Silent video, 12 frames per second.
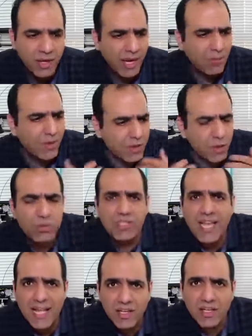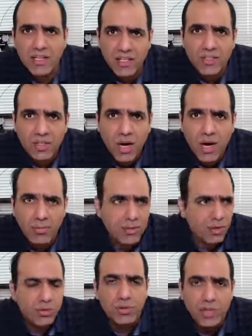And with you standing in the
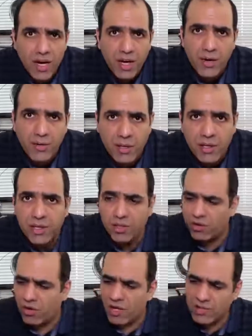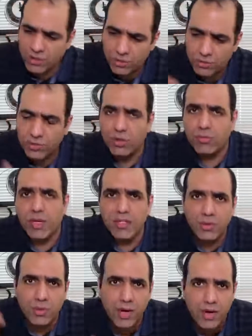top, close to the earth, it runs through your
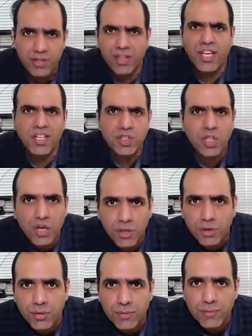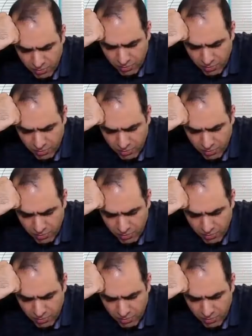body to earth and can shock you.